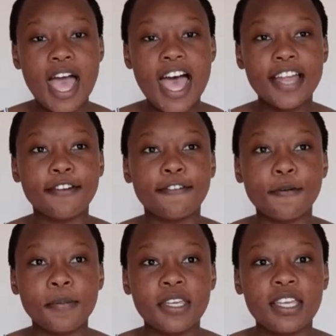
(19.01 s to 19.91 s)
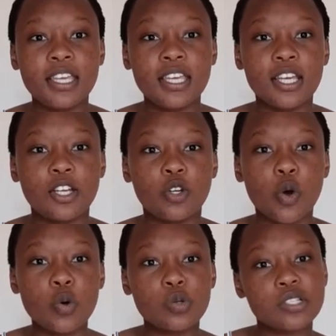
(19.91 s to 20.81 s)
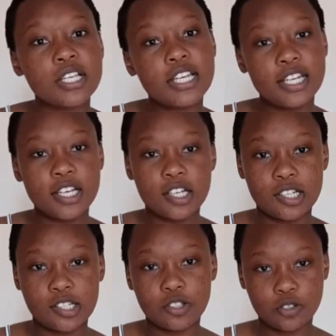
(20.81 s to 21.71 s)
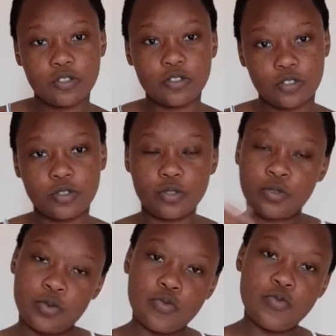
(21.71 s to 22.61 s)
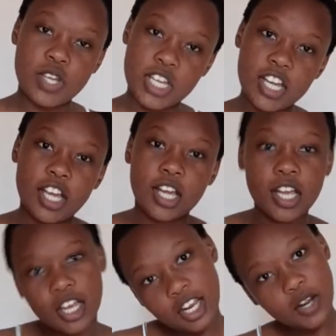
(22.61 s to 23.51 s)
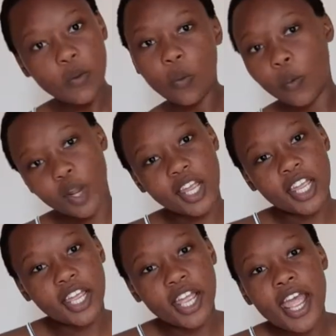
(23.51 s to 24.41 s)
And for me, it goes in a 2 week way.